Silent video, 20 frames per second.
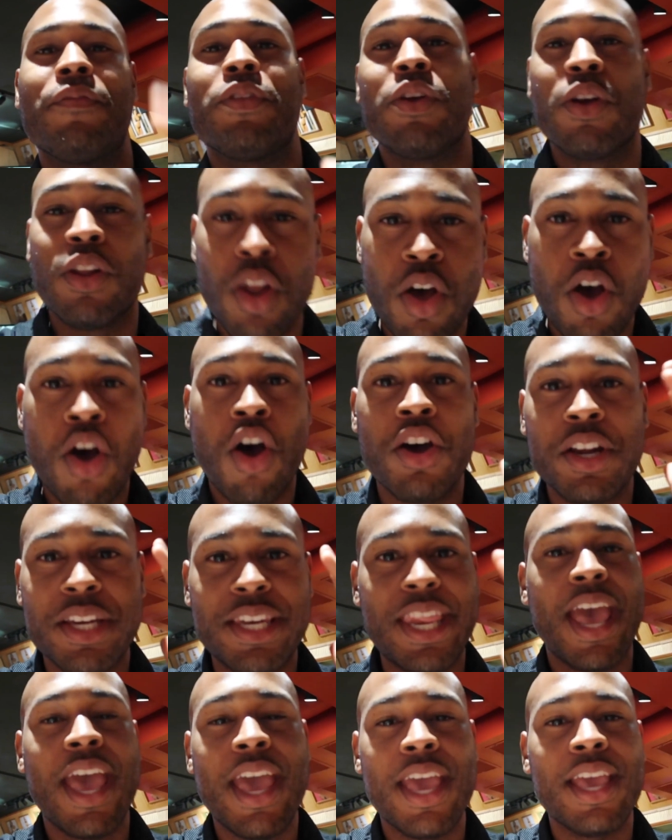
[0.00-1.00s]
after a
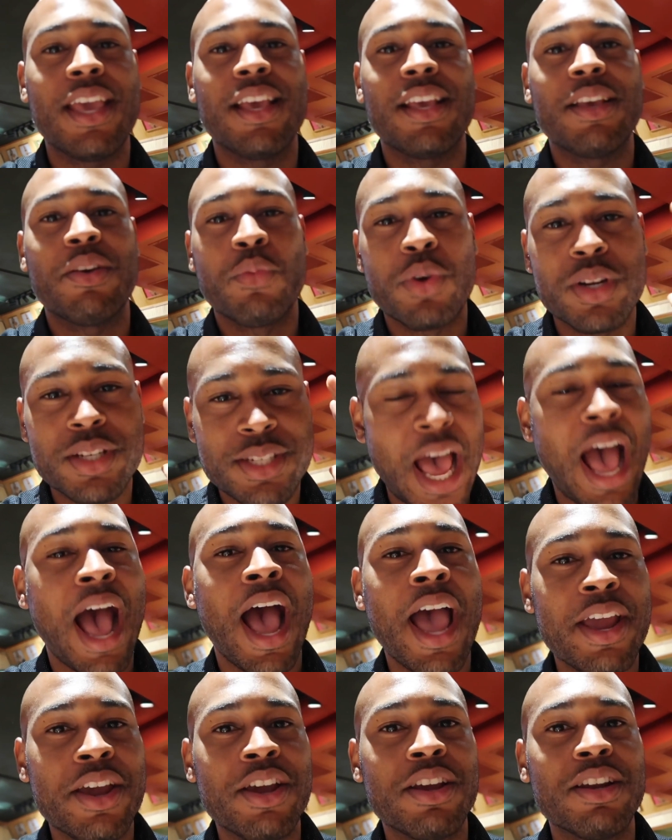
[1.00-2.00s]
long day. We're
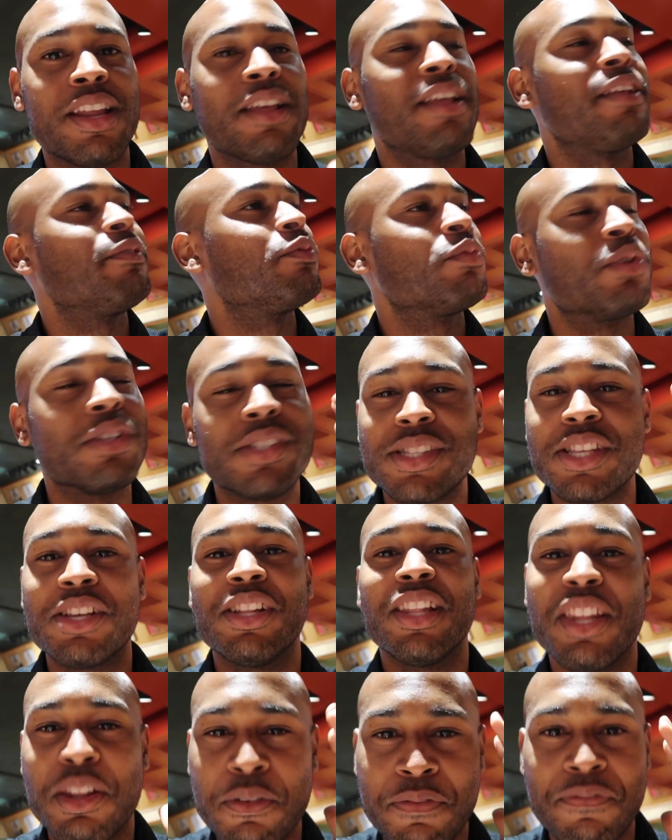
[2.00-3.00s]
tired. We're
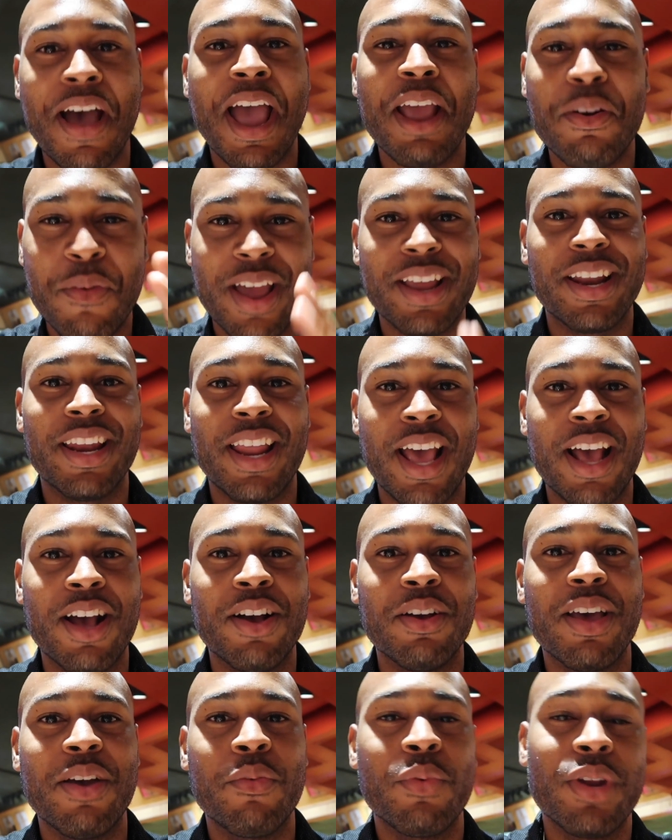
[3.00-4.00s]
still in the fight right
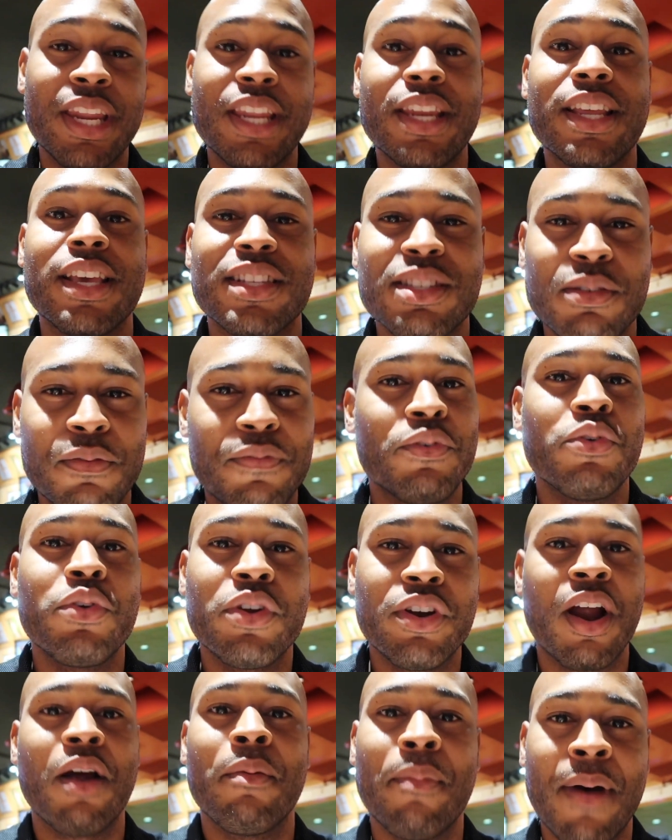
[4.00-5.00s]
now, and we need to get some
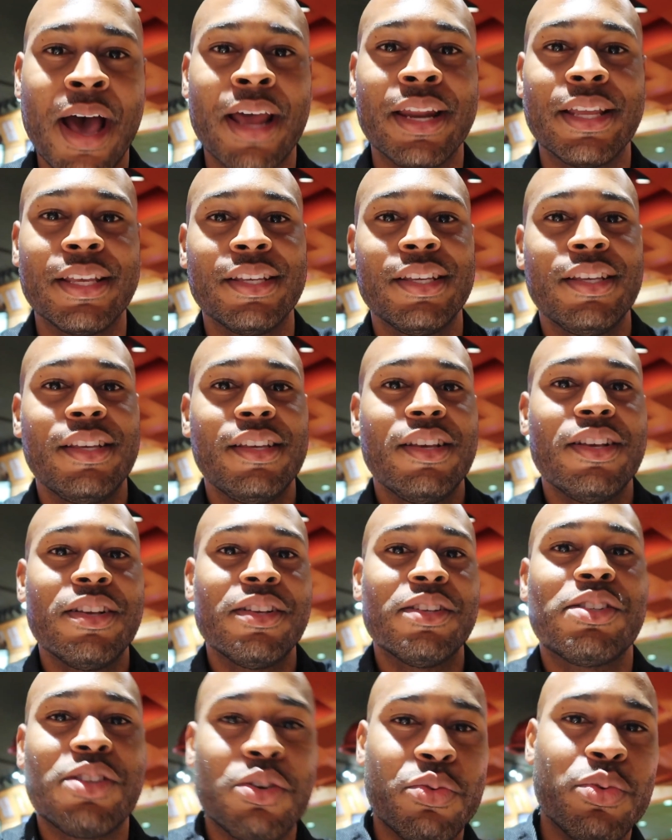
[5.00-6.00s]
food in our body.
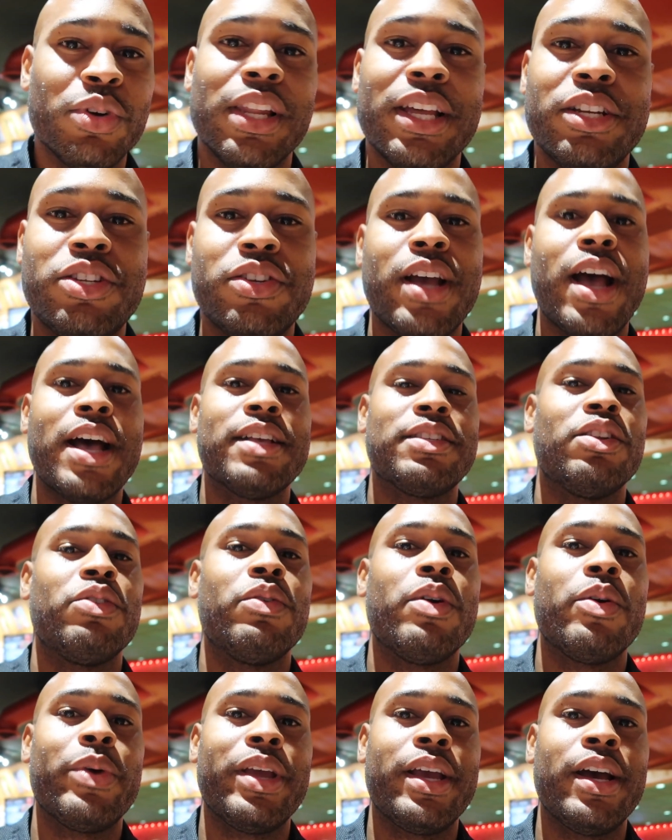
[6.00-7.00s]
So we'll let you guys
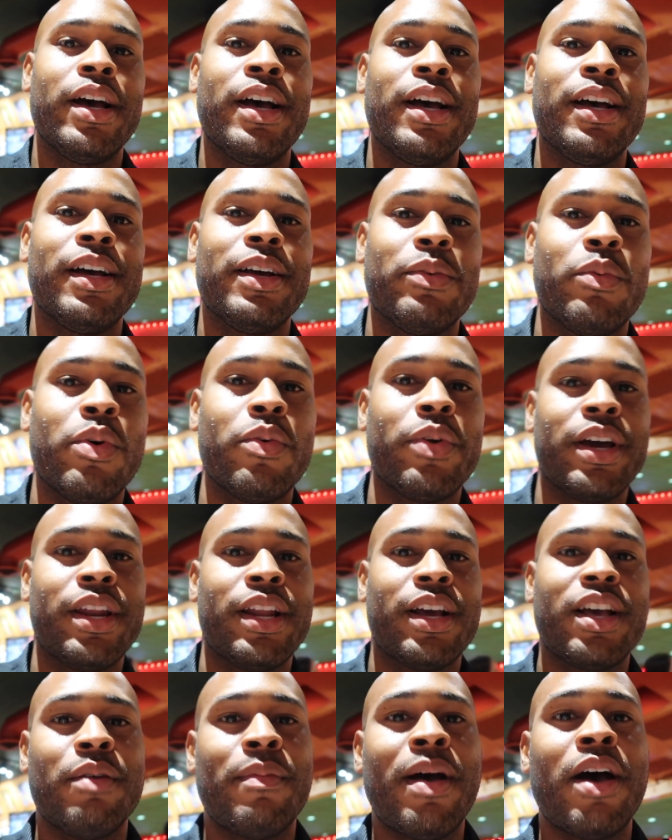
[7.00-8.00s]
know what we got, what we're
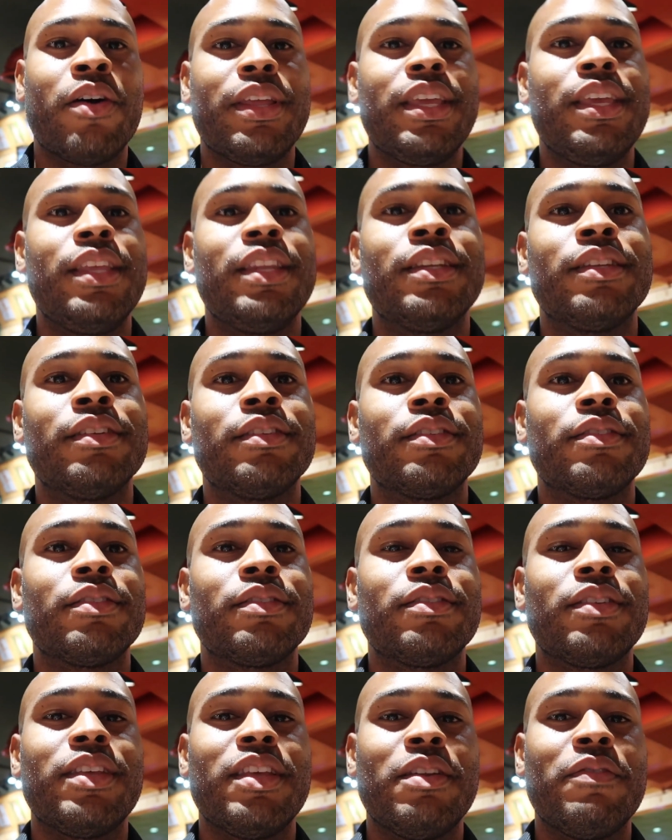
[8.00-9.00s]
gonna come out eating
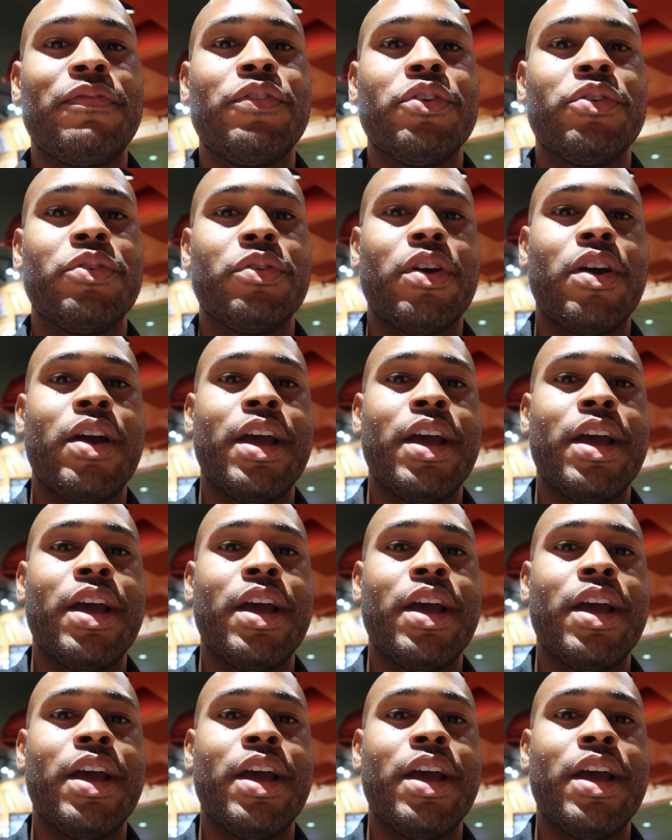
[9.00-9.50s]
in a few, all